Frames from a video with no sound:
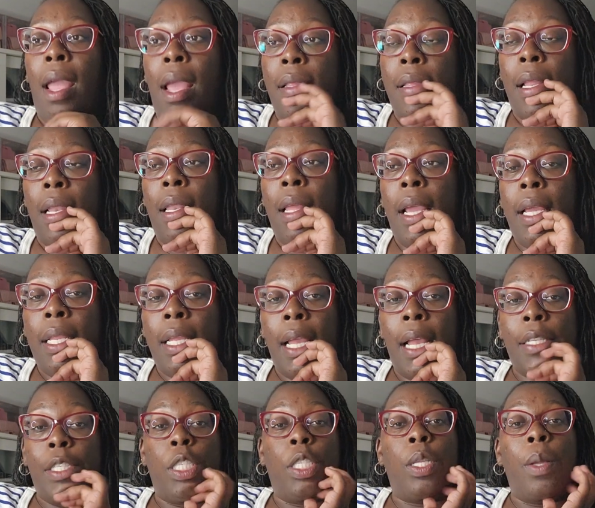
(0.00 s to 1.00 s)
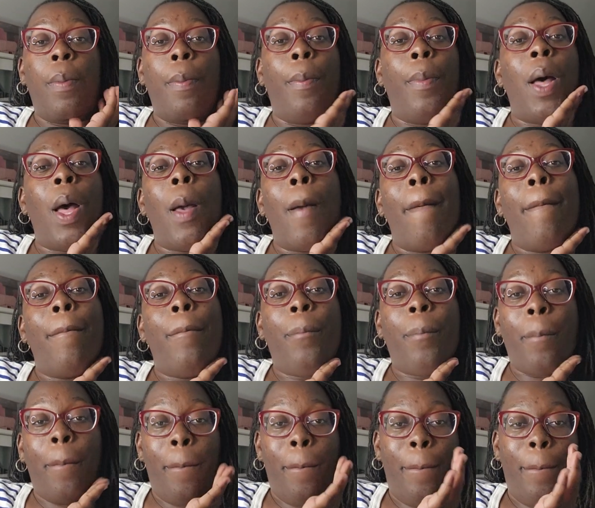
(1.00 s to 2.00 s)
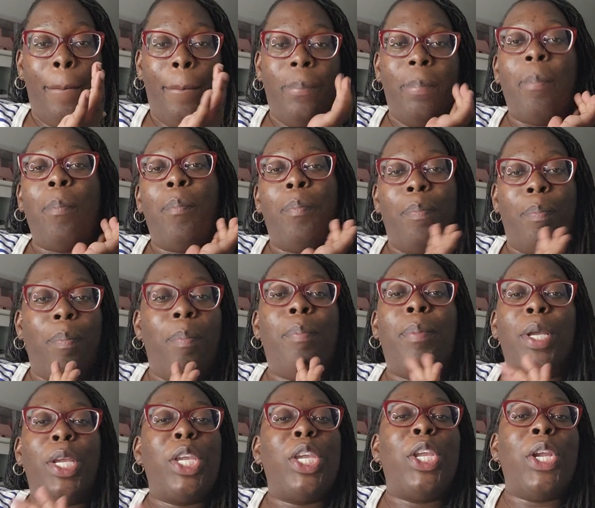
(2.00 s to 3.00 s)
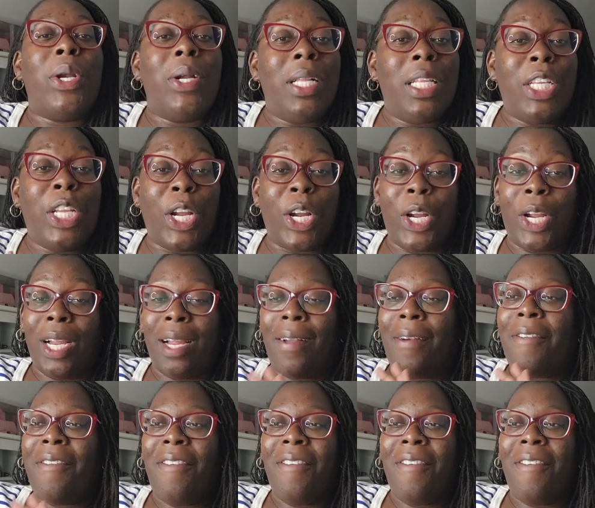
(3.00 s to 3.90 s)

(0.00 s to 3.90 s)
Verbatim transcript: And the lady has some peculiar,